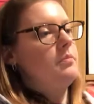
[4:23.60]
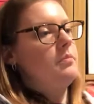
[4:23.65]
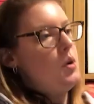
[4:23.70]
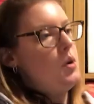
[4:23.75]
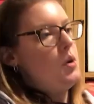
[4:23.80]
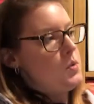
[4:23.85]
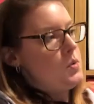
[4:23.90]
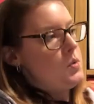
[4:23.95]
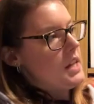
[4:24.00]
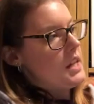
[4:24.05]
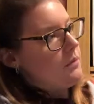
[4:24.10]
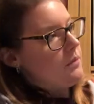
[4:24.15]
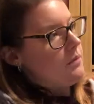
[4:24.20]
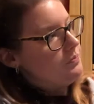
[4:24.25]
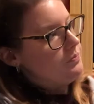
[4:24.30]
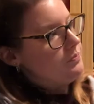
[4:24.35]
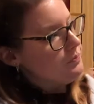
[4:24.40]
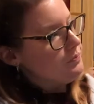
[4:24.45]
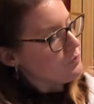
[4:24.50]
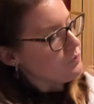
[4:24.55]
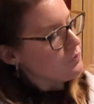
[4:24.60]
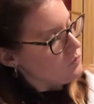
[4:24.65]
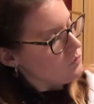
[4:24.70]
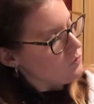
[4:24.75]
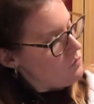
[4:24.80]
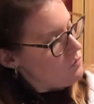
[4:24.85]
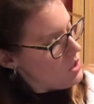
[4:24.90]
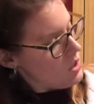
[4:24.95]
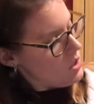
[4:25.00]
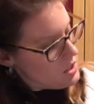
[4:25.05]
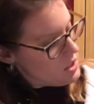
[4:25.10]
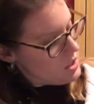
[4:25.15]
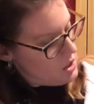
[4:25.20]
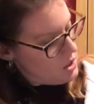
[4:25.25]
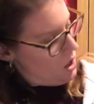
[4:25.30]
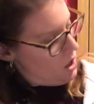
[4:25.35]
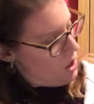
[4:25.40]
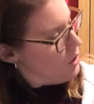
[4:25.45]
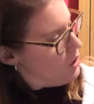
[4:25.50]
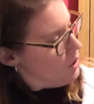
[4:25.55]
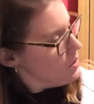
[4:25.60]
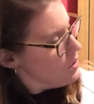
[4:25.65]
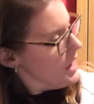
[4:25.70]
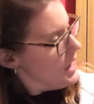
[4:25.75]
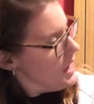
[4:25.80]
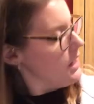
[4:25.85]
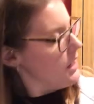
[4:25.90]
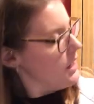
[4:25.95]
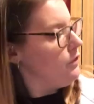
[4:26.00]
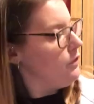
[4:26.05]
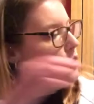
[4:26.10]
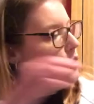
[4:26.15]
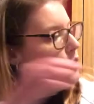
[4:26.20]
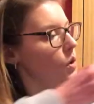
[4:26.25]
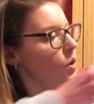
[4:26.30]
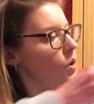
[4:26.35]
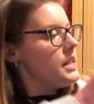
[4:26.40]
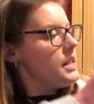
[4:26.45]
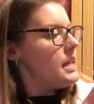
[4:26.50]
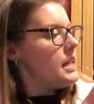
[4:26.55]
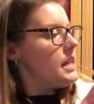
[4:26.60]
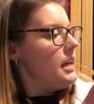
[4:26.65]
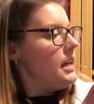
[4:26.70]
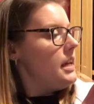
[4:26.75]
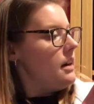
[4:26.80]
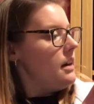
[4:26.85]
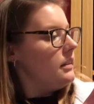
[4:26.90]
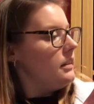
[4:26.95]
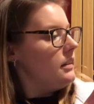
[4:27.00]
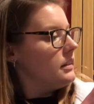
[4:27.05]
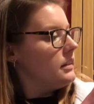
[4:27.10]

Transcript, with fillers: pulls down. So day four is here.